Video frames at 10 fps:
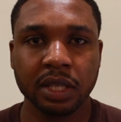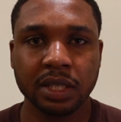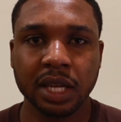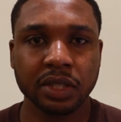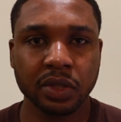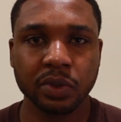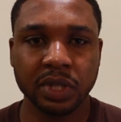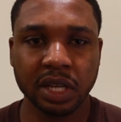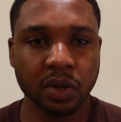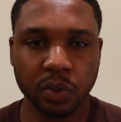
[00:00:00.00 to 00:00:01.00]

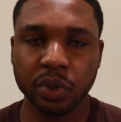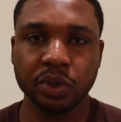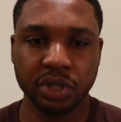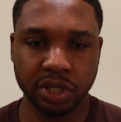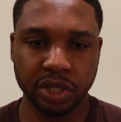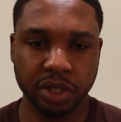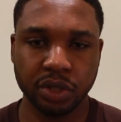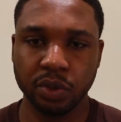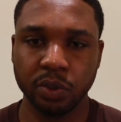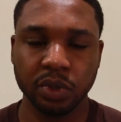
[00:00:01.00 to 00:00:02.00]
they're not going to teach
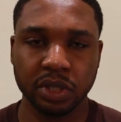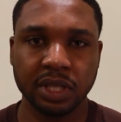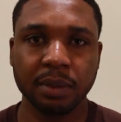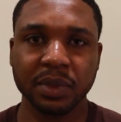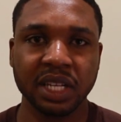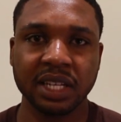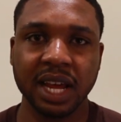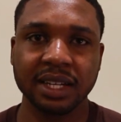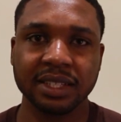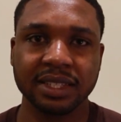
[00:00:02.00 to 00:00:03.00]
you something
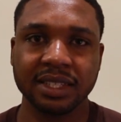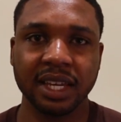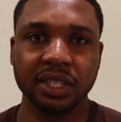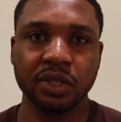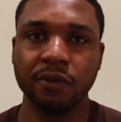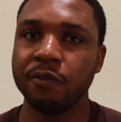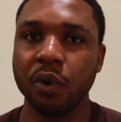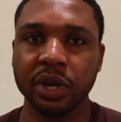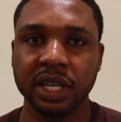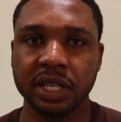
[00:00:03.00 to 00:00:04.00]
that takes you
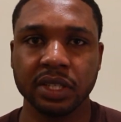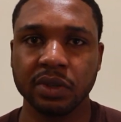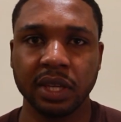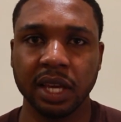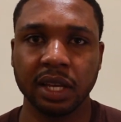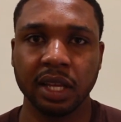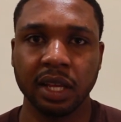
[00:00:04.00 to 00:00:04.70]
4 years to get